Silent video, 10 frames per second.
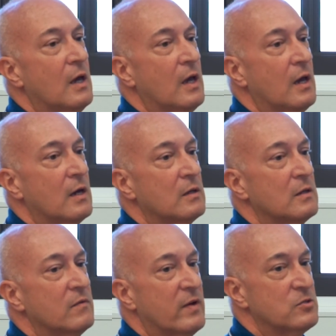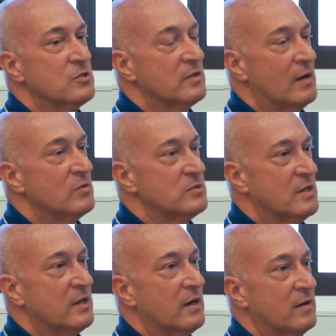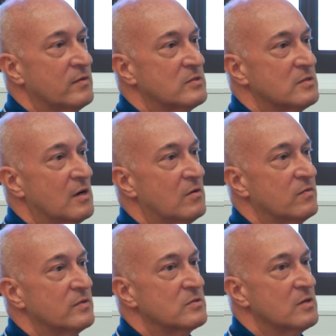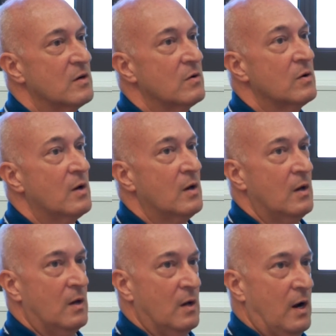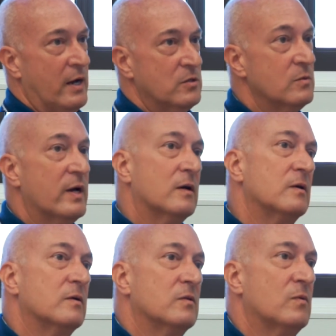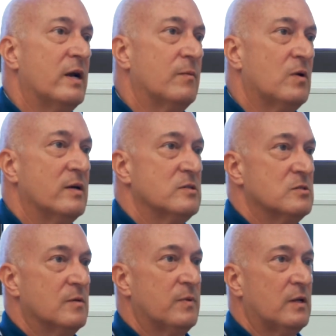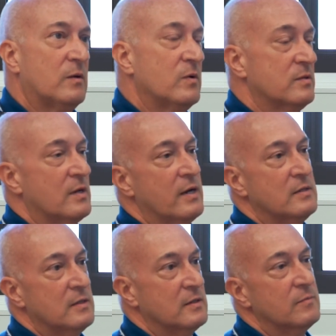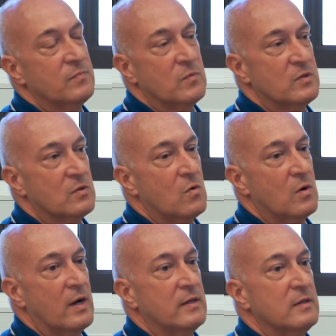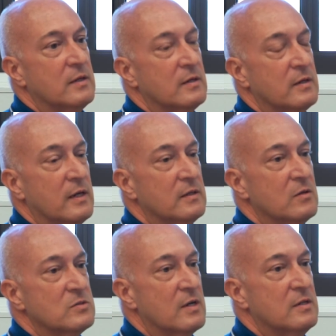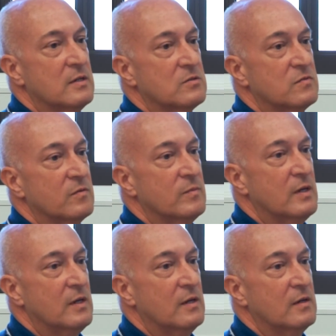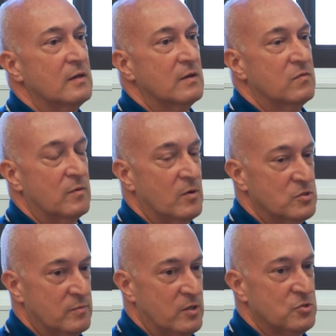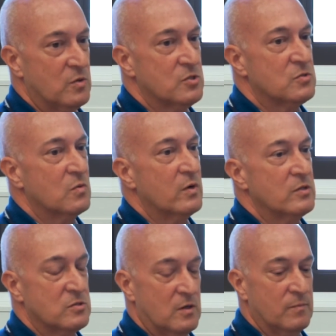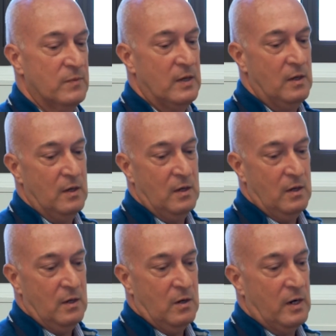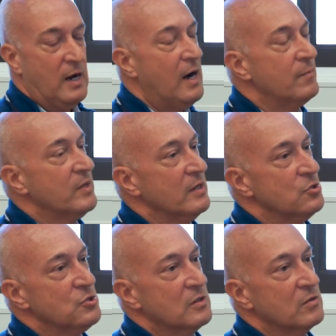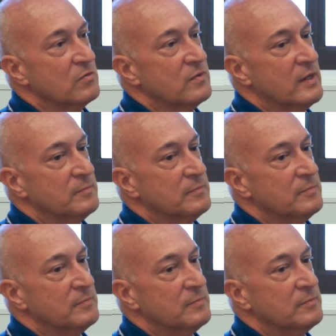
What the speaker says: And eventually that will take care of itself. And so I do enter the writing process typically with an idea, with a core idea, and those ideas for me, for most of my short stories, are a combination of